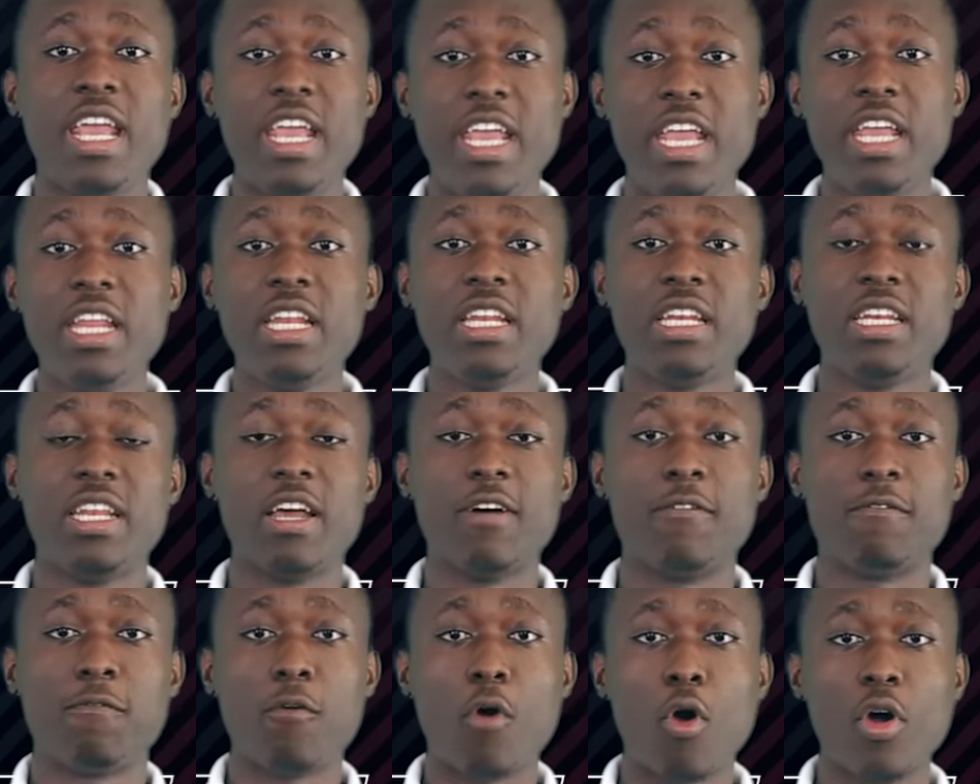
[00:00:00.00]
in the
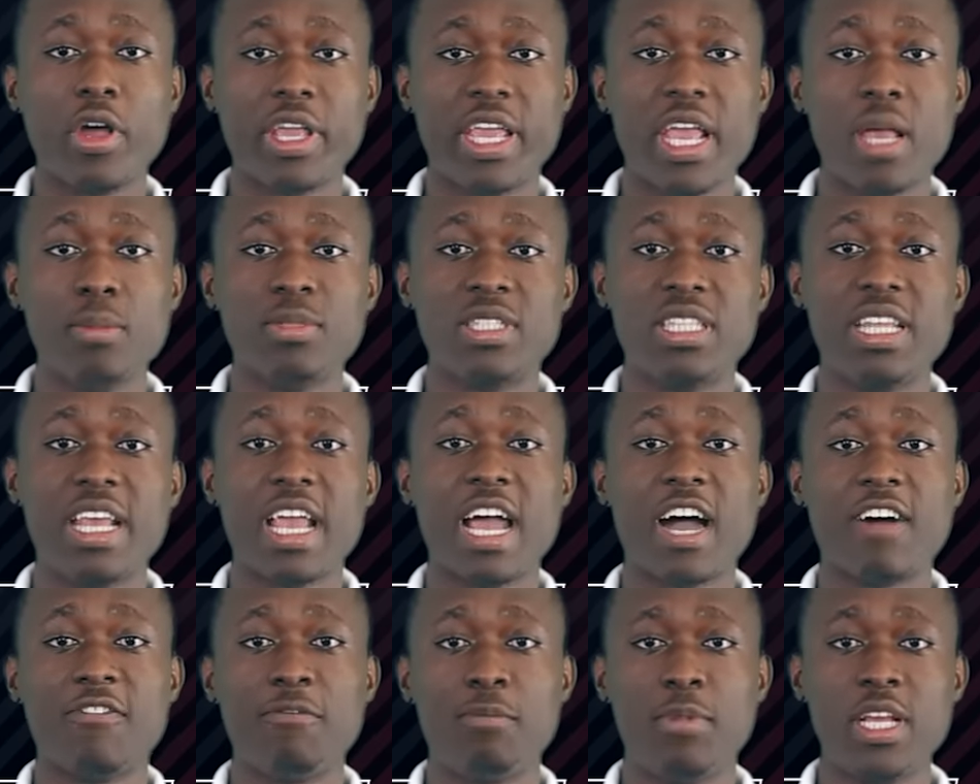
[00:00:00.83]
4 games they
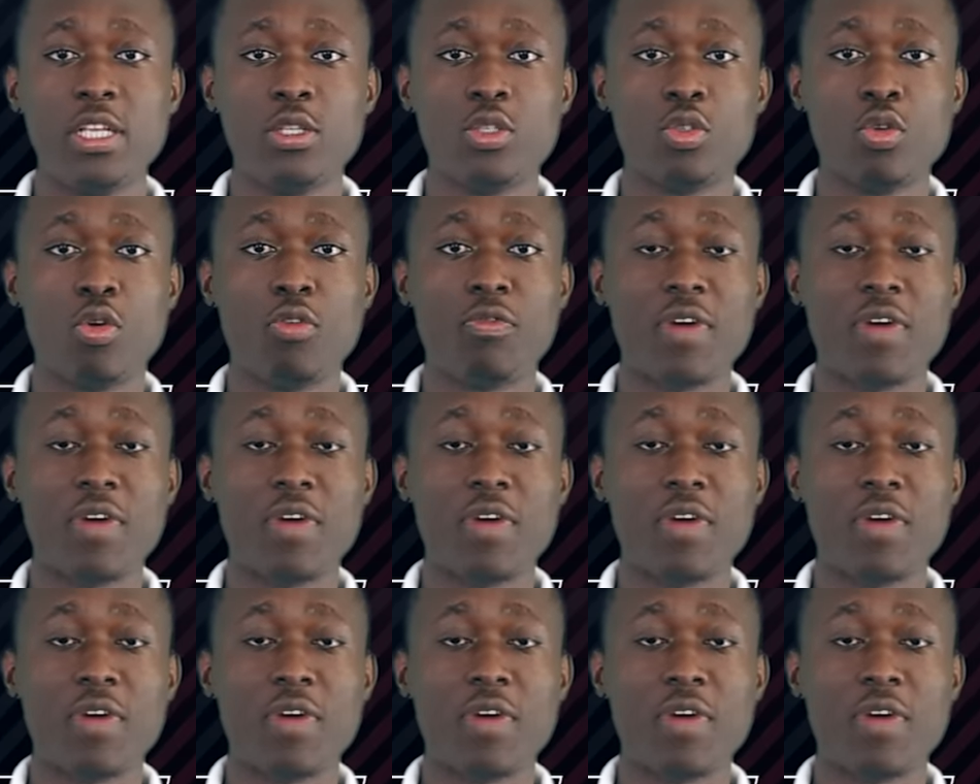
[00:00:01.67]
have played so